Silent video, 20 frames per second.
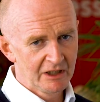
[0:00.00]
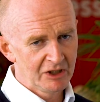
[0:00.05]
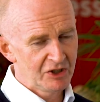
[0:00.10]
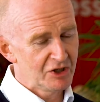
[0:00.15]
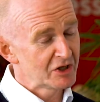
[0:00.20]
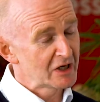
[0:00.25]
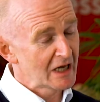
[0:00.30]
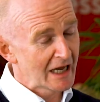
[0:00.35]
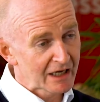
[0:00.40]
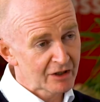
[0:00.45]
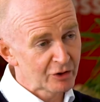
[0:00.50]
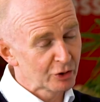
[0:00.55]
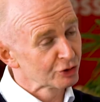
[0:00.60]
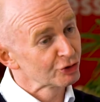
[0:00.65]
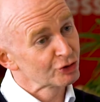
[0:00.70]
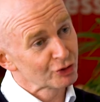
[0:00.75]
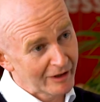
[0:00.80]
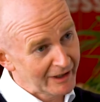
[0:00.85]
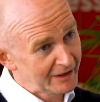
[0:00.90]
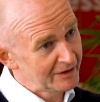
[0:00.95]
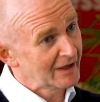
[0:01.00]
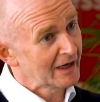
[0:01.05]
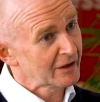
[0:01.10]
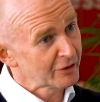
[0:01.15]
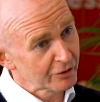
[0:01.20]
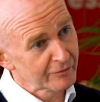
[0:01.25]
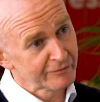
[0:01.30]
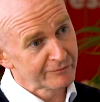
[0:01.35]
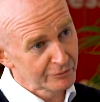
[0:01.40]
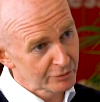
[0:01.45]
you cannot trade
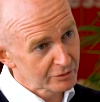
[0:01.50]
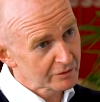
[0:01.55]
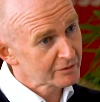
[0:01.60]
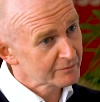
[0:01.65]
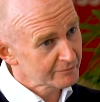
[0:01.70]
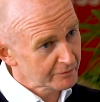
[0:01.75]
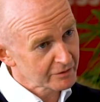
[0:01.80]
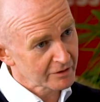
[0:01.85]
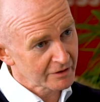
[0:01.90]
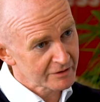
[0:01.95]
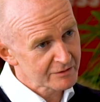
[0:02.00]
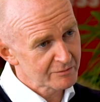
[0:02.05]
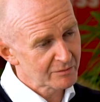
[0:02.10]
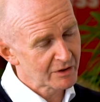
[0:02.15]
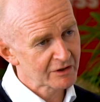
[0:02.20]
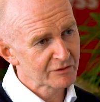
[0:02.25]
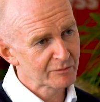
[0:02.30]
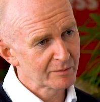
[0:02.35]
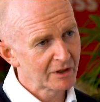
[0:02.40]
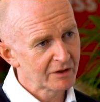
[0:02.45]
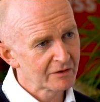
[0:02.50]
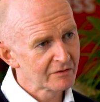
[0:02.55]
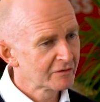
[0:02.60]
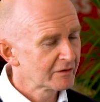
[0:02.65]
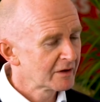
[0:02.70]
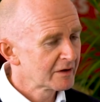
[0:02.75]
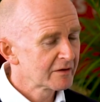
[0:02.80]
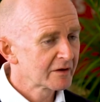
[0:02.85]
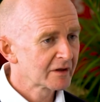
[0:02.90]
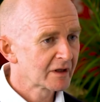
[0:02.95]
that off for, for customer
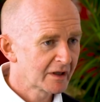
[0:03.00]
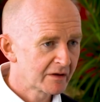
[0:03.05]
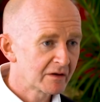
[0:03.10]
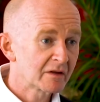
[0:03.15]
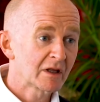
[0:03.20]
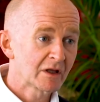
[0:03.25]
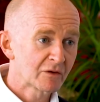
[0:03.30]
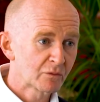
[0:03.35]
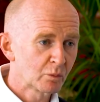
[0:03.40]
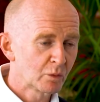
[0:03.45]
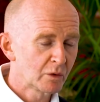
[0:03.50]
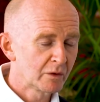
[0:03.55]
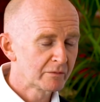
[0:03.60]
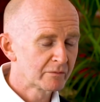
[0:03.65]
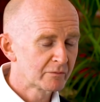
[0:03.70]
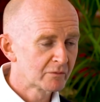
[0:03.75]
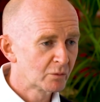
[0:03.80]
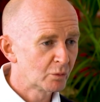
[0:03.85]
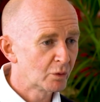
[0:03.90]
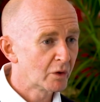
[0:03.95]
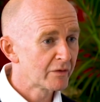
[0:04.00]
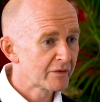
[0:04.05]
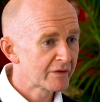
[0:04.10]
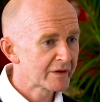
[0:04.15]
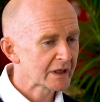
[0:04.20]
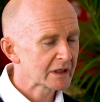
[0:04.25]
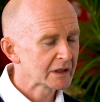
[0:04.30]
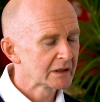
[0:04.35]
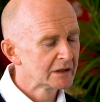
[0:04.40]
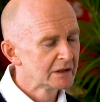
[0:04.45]
experience. I think I mm-hmm. think that's one one
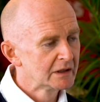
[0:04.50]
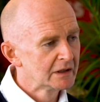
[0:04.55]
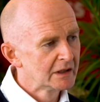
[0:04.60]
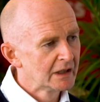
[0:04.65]
thing.